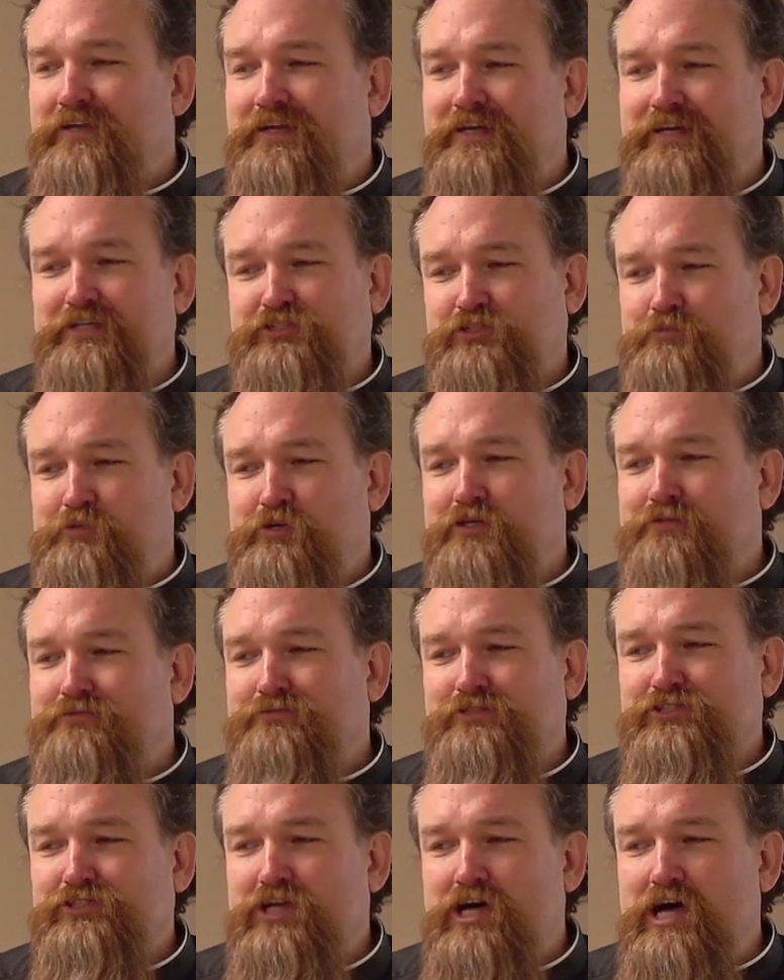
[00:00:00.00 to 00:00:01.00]
Right? It's a
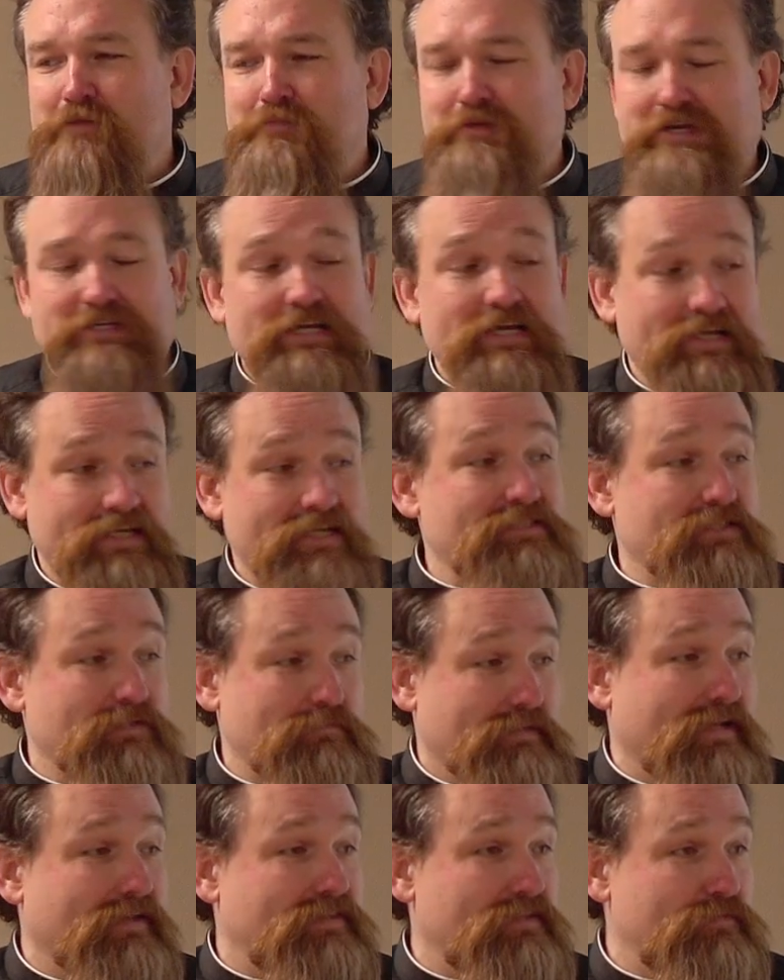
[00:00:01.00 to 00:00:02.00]
beautiful psalm. It, it is
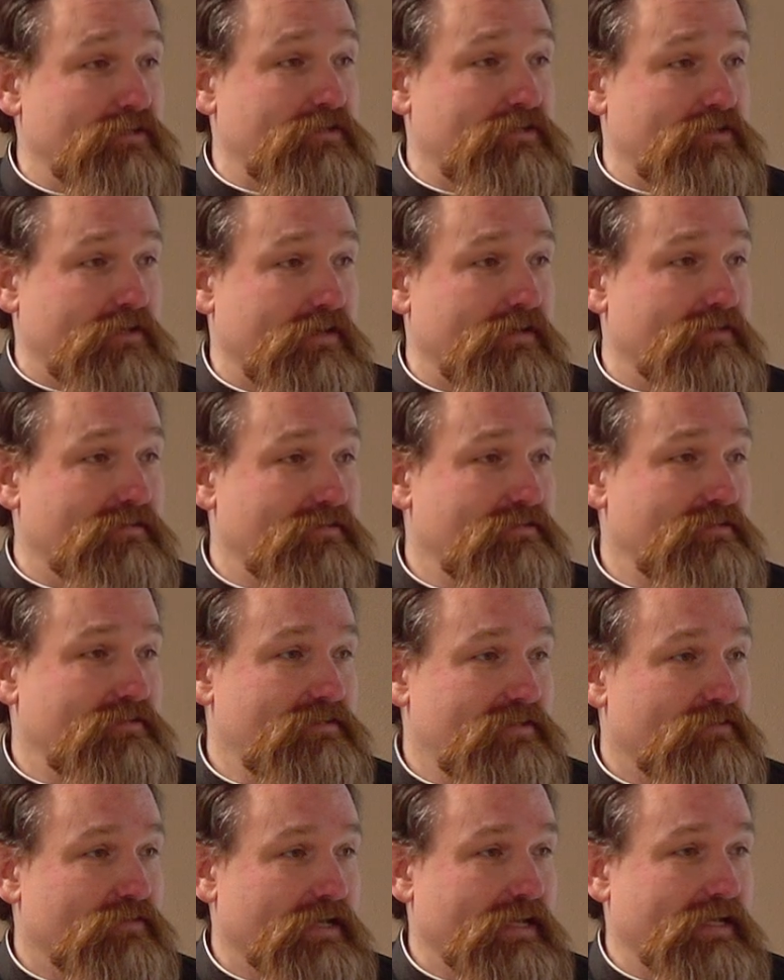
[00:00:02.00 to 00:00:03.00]
about the return,
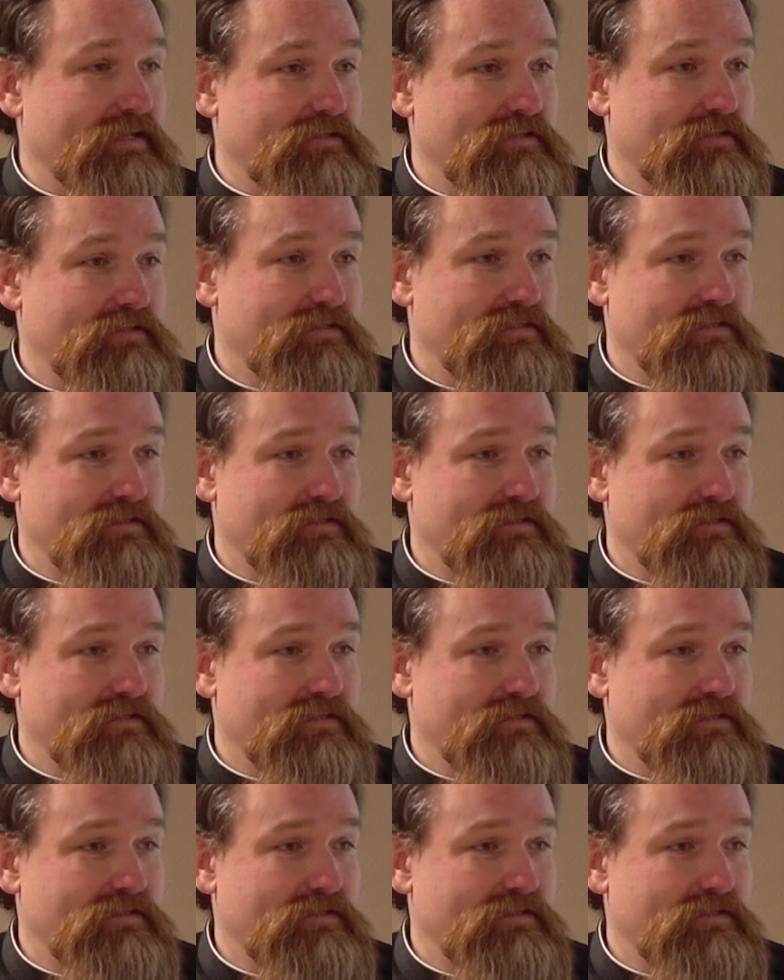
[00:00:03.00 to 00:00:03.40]
right?